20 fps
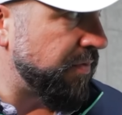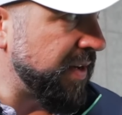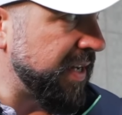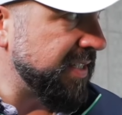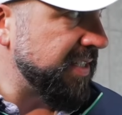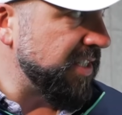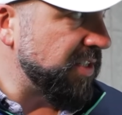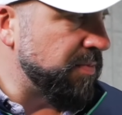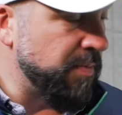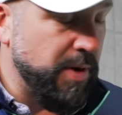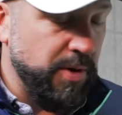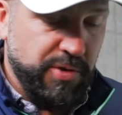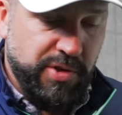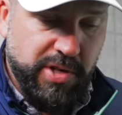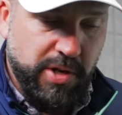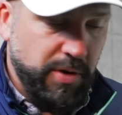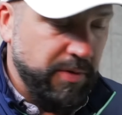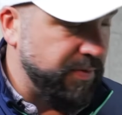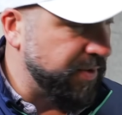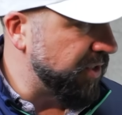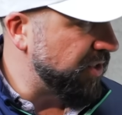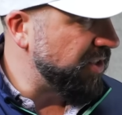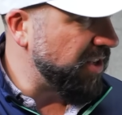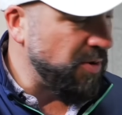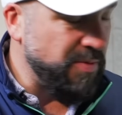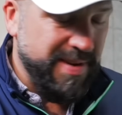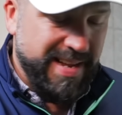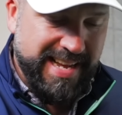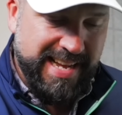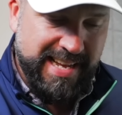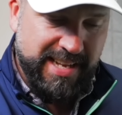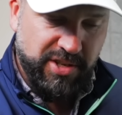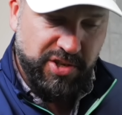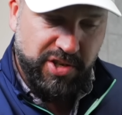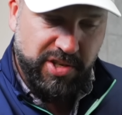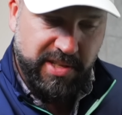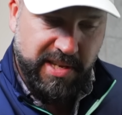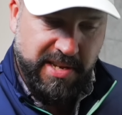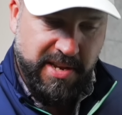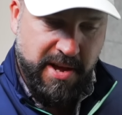fact is, most golfers don't
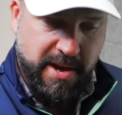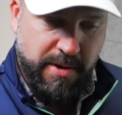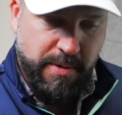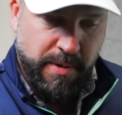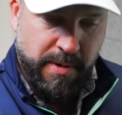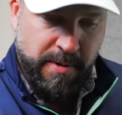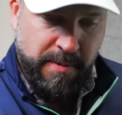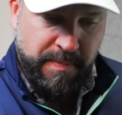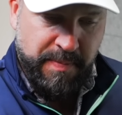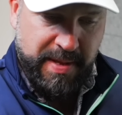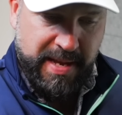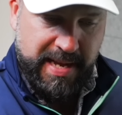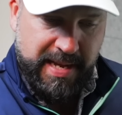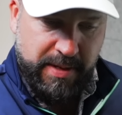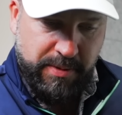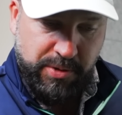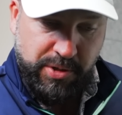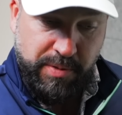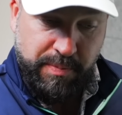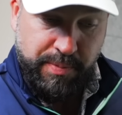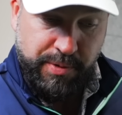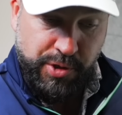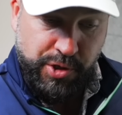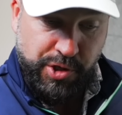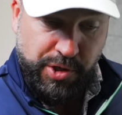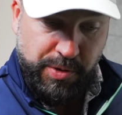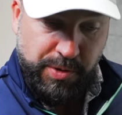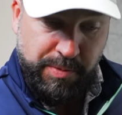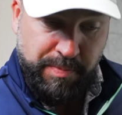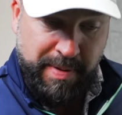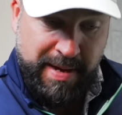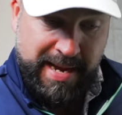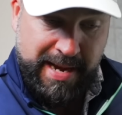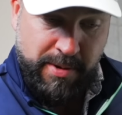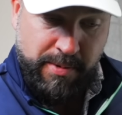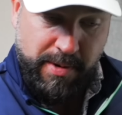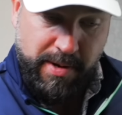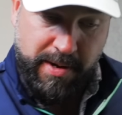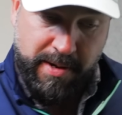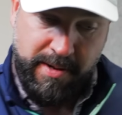actually know how to produce
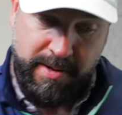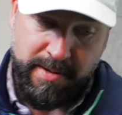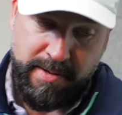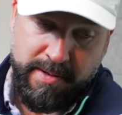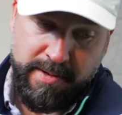power.